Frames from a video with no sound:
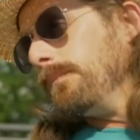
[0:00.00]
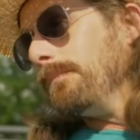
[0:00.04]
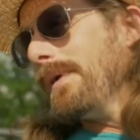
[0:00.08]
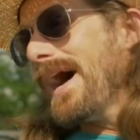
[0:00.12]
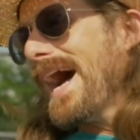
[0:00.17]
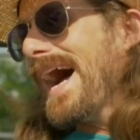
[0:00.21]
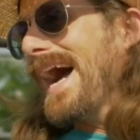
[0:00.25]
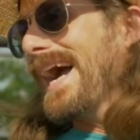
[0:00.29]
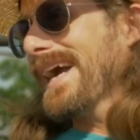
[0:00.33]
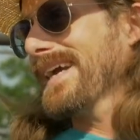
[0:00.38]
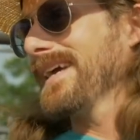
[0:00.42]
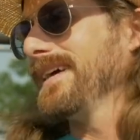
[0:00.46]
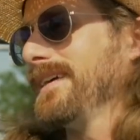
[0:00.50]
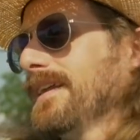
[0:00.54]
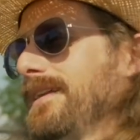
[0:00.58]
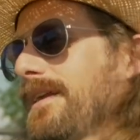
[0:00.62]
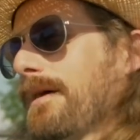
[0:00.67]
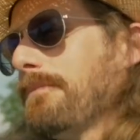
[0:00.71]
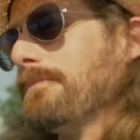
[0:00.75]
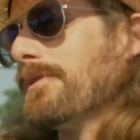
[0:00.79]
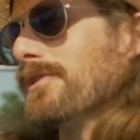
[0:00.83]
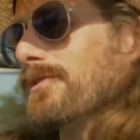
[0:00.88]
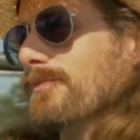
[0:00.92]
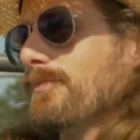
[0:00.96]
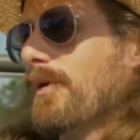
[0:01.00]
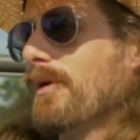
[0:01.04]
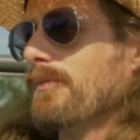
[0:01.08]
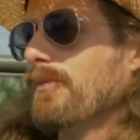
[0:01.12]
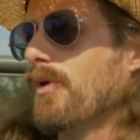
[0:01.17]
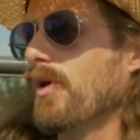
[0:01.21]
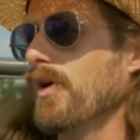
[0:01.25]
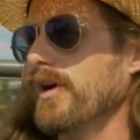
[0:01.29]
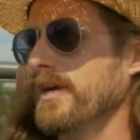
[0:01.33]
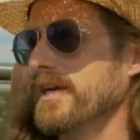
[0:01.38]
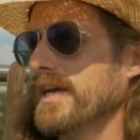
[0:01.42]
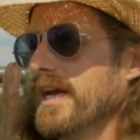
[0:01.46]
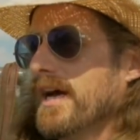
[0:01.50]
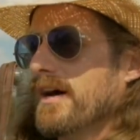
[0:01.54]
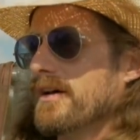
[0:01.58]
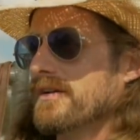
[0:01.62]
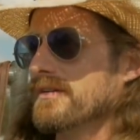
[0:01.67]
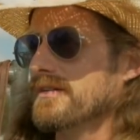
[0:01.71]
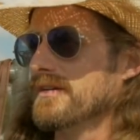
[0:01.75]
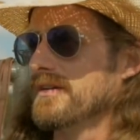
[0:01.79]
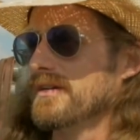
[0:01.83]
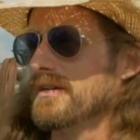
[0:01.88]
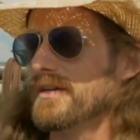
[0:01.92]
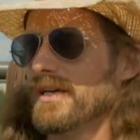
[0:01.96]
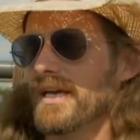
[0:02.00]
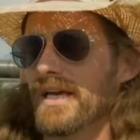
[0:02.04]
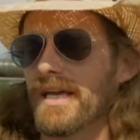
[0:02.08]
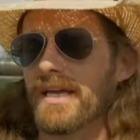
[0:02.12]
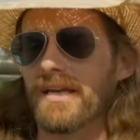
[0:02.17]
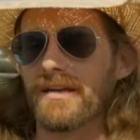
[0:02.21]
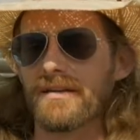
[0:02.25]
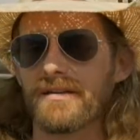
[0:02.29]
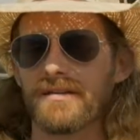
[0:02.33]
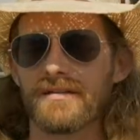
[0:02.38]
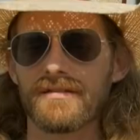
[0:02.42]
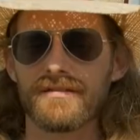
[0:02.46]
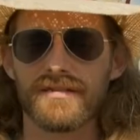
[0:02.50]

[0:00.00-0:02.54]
back and I missed my mark out. And